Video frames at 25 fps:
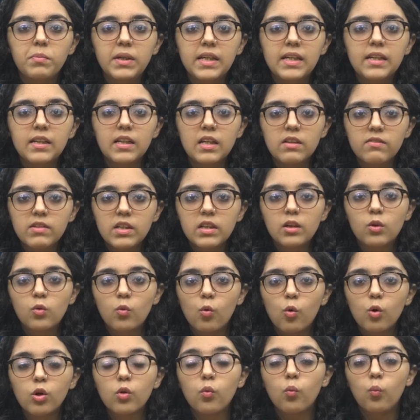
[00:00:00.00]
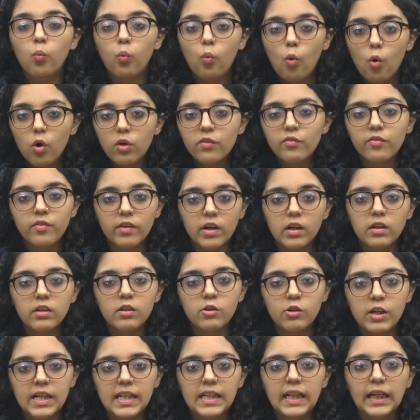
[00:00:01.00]
being given, quote, warfare
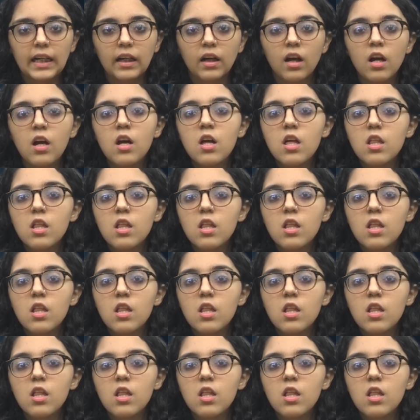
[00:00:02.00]
training.